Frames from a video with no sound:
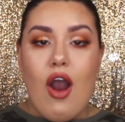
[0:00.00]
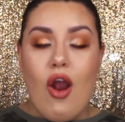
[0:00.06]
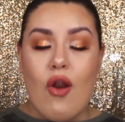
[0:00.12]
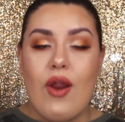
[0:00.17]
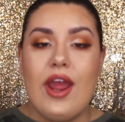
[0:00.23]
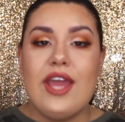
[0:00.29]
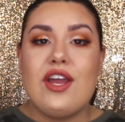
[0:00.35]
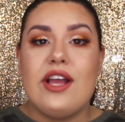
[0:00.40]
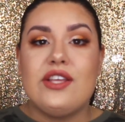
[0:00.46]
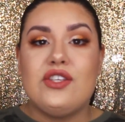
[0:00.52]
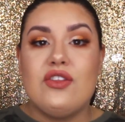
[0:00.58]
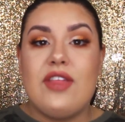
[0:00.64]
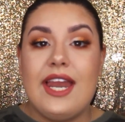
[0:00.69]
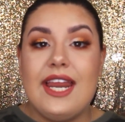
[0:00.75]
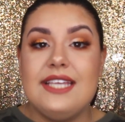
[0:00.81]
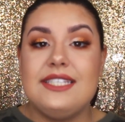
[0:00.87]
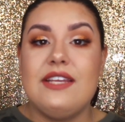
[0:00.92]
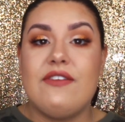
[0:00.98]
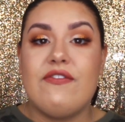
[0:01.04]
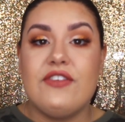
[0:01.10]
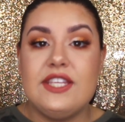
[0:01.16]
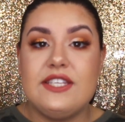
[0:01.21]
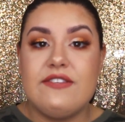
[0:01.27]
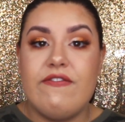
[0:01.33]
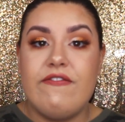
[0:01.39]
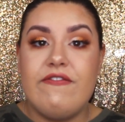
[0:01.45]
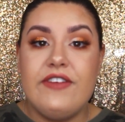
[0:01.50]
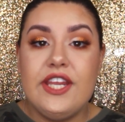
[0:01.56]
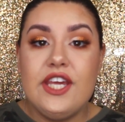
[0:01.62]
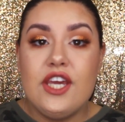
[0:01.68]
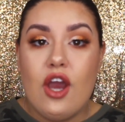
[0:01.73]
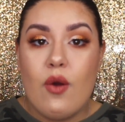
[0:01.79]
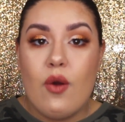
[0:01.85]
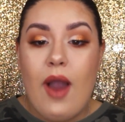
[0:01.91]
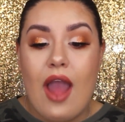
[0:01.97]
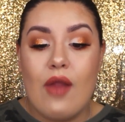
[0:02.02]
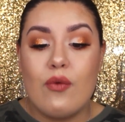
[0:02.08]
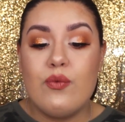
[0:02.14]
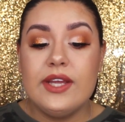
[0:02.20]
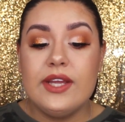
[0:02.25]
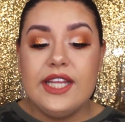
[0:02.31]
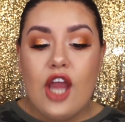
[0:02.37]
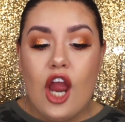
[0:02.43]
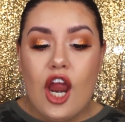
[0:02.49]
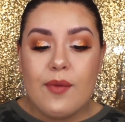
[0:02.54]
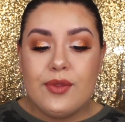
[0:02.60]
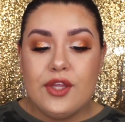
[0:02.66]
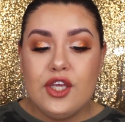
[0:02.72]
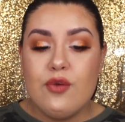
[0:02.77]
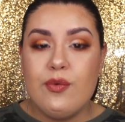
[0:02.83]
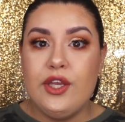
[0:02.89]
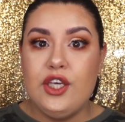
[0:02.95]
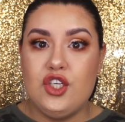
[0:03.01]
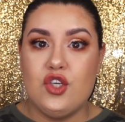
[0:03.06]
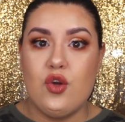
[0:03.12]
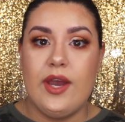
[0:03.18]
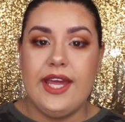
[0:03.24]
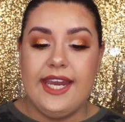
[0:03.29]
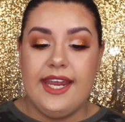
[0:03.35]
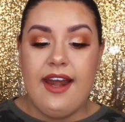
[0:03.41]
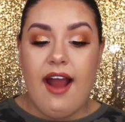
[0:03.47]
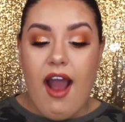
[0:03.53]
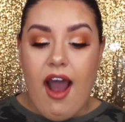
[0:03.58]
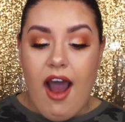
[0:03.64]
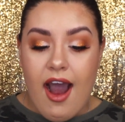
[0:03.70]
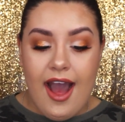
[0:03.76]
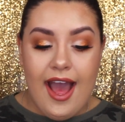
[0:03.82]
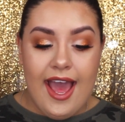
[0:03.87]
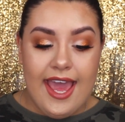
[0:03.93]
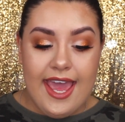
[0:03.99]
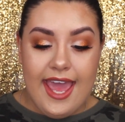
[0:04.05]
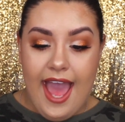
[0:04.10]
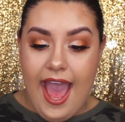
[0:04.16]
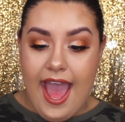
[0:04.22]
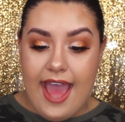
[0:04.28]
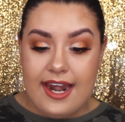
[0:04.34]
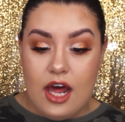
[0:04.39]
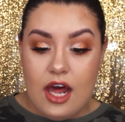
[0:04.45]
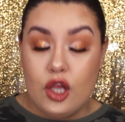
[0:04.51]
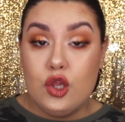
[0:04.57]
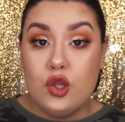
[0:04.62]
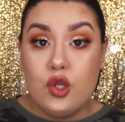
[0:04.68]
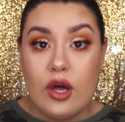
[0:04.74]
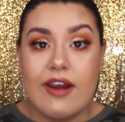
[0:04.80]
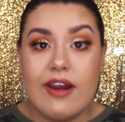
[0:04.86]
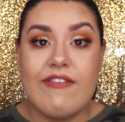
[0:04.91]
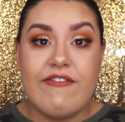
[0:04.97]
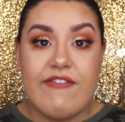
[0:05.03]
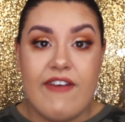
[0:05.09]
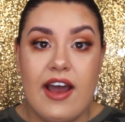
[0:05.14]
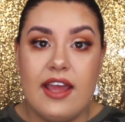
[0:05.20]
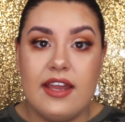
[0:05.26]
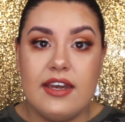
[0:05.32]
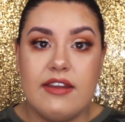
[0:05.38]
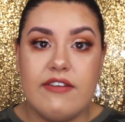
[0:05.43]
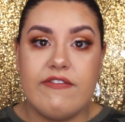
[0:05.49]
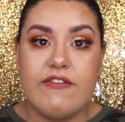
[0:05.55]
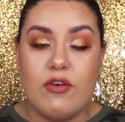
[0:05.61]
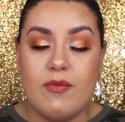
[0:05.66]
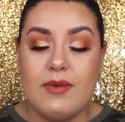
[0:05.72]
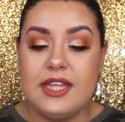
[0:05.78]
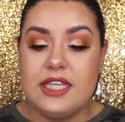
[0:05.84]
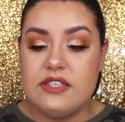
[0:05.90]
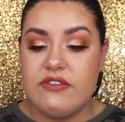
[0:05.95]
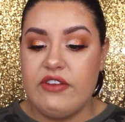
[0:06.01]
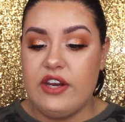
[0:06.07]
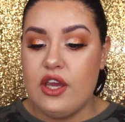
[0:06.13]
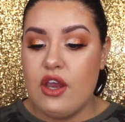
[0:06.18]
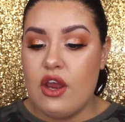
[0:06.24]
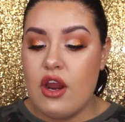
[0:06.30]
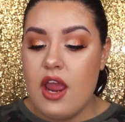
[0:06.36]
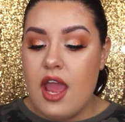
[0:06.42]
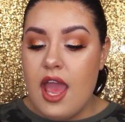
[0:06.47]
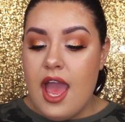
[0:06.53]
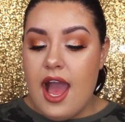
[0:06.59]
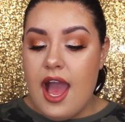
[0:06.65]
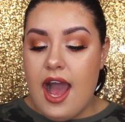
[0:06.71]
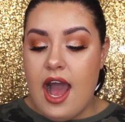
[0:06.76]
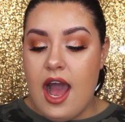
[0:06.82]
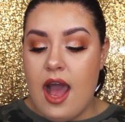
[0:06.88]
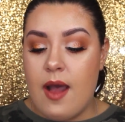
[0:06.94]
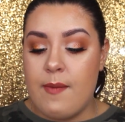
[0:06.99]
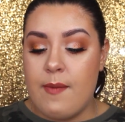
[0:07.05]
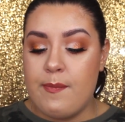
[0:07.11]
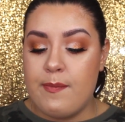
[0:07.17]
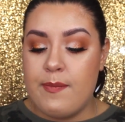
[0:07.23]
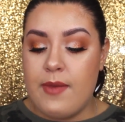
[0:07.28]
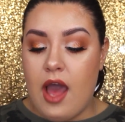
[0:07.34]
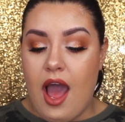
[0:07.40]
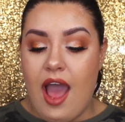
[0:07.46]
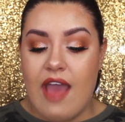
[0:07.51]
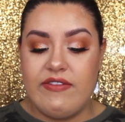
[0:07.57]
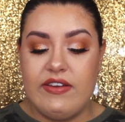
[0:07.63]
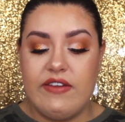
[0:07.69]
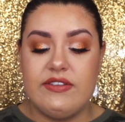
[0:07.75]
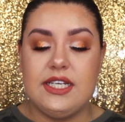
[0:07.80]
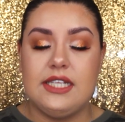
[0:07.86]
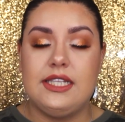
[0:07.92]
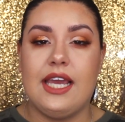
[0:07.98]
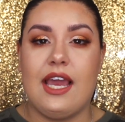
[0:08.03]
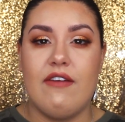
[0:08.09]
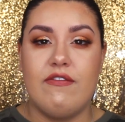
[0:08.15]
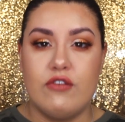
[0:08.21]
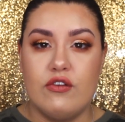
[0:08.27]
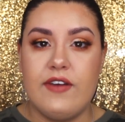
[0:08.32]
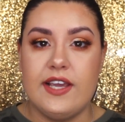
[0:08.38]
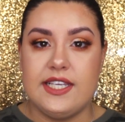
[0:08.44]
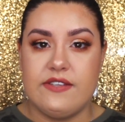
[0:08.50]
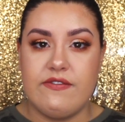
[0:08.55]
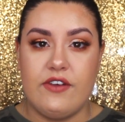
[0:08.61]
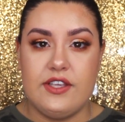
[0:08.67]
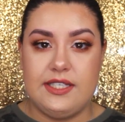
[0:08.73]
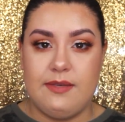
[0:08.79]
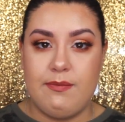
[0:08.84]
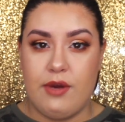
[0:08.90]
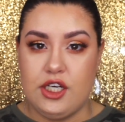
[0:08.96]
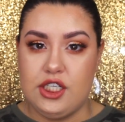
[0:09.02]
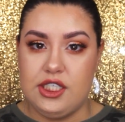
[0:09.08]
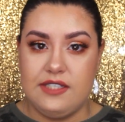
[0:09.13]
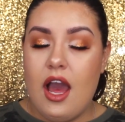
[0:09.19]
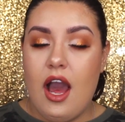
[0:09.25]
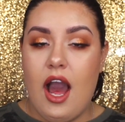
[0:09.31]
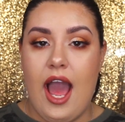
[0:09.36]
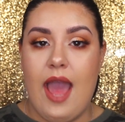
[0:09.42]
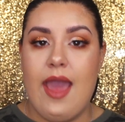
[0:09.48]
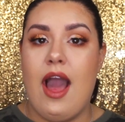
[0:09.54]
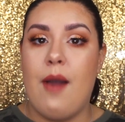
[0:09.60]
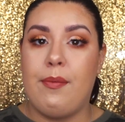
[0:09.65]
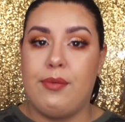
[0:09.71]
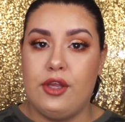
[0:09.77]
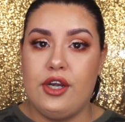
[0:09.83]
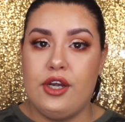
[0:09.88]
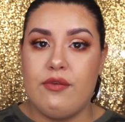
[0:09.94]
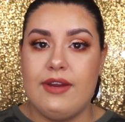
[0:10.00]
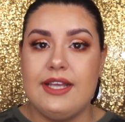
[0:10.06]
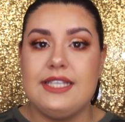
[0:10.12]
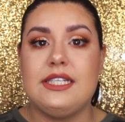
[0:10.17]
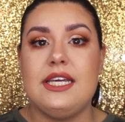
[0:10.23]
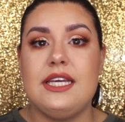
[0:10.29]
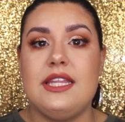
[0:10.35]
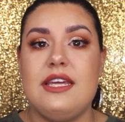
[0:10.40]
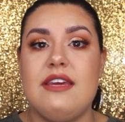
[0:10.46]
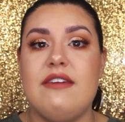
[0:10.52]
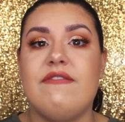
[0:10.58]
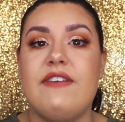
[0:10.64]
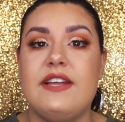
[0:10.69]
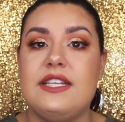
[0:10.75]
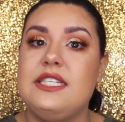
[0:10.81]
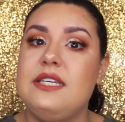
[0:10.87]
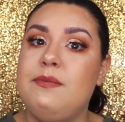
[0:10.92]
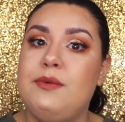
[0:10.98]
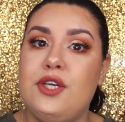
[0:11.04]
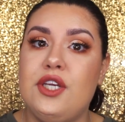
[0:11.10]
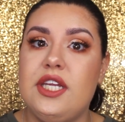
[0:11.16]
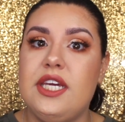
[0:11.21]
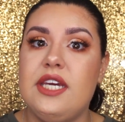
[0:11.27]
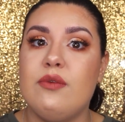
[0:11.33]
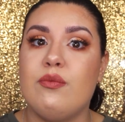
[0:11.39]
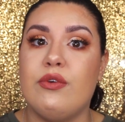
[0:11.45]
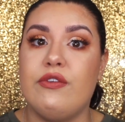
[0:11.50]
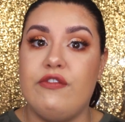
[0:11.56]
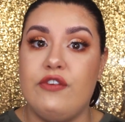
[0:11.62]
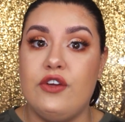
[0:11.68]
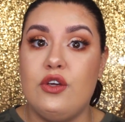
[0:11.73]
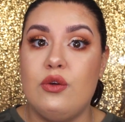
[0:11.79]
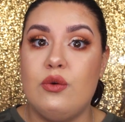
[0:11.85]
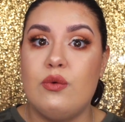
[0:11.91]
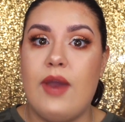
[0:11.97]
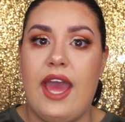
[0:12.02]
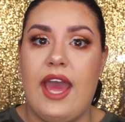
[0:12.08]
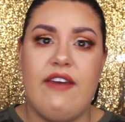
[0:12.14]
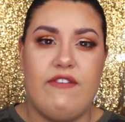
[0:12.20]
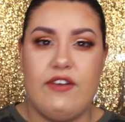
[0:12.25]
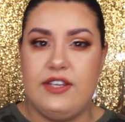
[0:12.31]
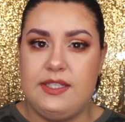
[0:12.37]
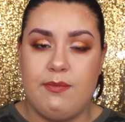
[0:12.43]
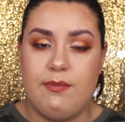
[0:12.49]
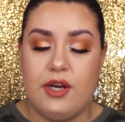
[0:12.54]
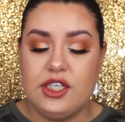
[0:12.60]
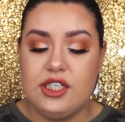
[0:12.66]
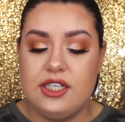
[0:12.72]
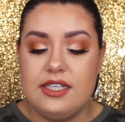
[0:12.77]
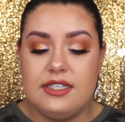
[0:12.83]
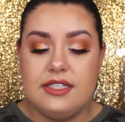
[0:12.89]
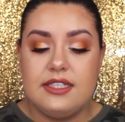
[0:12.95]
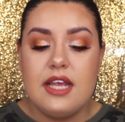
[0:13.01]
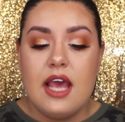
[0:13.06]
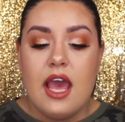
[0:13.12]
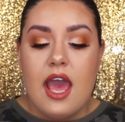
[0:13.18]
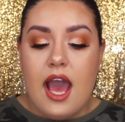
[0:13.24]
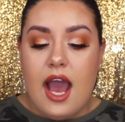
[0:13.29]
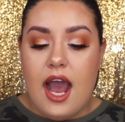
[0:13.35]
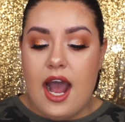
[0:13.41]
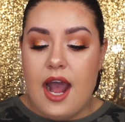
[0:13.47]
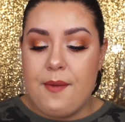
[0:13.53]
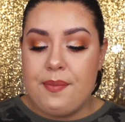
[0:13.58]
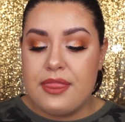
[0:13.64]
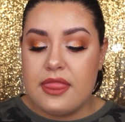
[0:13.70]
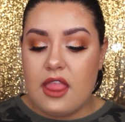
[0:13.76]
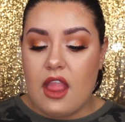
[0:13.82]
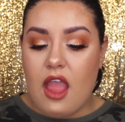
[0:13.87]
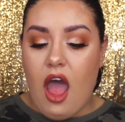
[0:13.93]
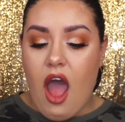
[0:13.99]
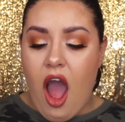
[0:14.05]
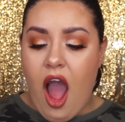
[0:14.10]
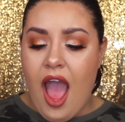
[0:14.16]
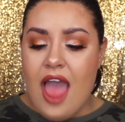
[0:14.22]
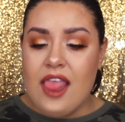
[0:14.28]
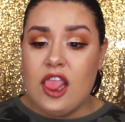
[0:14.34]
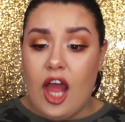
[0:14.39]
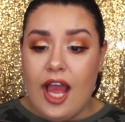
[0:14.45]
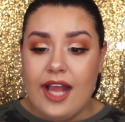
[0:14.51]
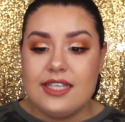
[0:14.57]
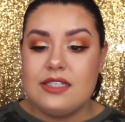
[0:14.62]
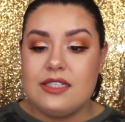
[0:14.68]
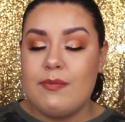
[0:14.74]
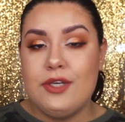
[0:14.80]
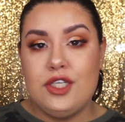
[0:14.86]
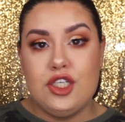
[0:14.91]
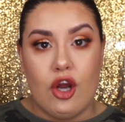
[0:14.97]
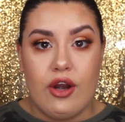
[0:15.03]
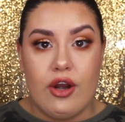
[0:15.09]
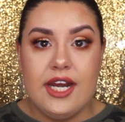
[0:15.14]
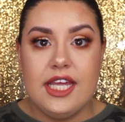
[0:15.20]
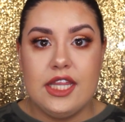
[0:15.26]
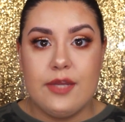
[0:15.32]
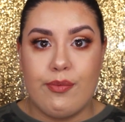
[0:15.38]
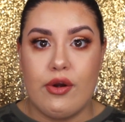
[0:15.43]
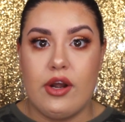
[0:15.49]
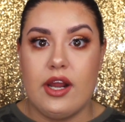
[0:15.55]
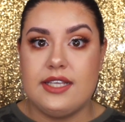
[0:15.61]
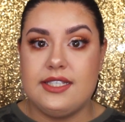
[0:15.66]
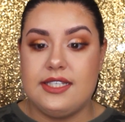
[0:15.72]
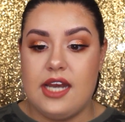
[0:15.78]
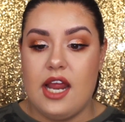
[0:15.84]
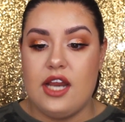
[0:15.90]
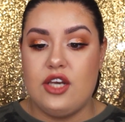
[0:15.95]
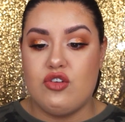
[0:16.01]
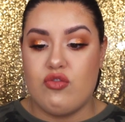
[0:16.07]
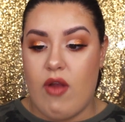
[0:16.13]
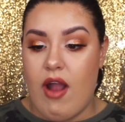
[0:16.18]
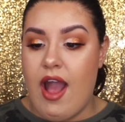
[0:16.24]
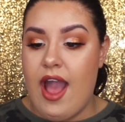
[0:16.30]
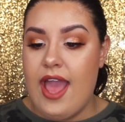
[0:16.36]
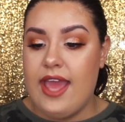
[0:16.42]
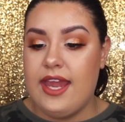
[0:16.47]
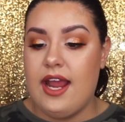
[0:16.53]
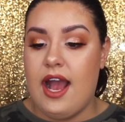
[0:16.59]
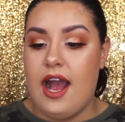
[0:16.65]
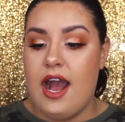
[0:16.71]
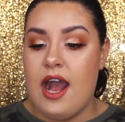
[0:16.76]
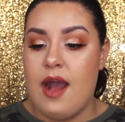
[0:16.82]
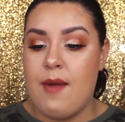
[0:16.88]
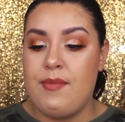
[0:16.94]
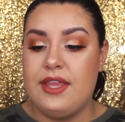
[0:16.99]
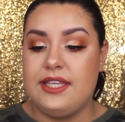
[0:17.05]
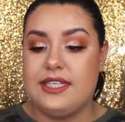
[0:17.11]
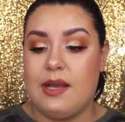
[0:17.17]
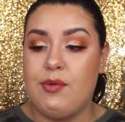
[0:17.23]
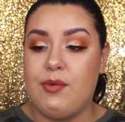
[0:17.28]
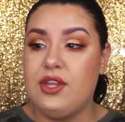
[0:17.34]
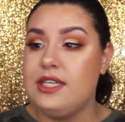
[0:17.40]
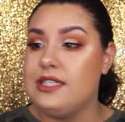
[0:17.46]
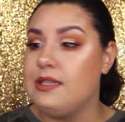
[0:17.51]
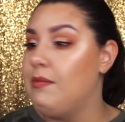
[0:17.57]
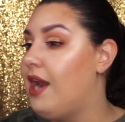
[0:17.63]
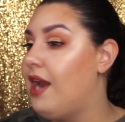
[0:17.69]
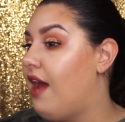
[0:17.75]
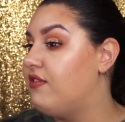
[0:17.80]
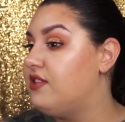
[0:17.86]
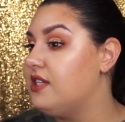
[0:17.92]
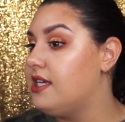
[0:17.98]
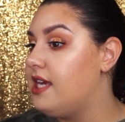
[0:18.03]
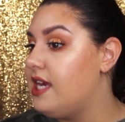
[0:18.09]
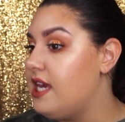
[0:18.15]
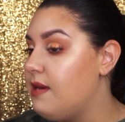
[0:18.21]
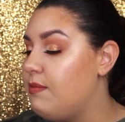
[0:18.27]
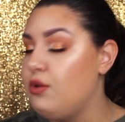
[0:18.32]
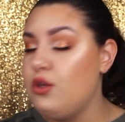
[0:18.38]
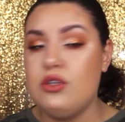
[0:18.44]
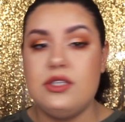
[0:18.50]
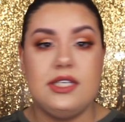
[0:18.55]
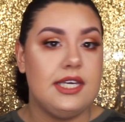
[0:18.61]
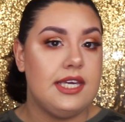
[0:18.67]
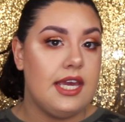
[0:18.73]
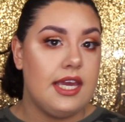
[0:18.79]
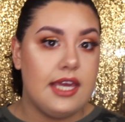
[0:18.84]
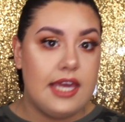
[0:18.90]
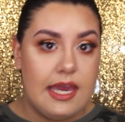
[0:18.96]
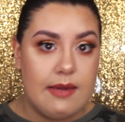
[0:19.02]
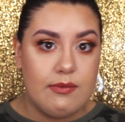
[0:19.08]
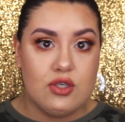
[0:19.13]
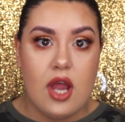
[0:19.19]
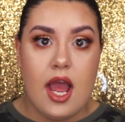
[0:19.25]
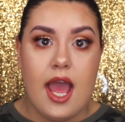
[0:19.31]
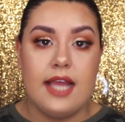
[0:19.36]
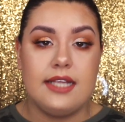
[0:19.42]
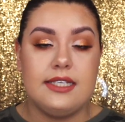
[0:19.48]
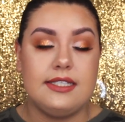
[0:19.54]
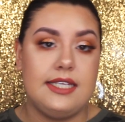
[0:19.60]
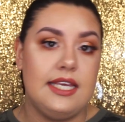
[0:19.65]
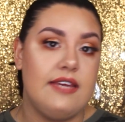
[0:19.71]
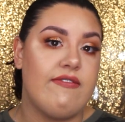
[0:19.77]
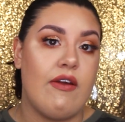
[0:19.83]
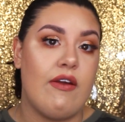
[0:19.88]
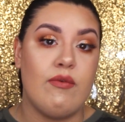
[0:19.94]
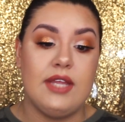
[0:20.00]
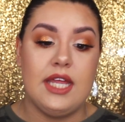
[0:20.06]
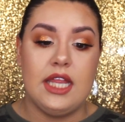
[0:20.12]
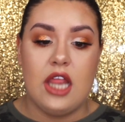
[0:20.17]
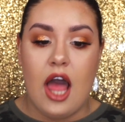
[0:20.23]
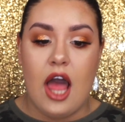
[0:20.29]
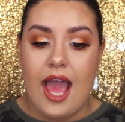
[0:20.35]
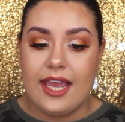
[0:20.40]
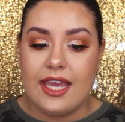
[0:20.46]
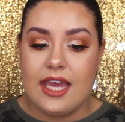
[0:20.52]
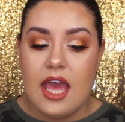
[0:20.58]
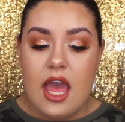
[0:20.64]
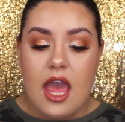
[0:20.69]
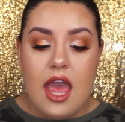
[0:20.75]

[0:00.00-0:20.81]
Alright guys, so that is it for this video. I really hope that you enjoyed it. I had a lot of fun filming this video. I've never done like a full face of First Impressions. I uploaded recently the Fenty Beauty review and First Impressions. I liked the majority of the products that I tried. There's a couple of things I'm going to have to keep using and keep trying to see if I really like.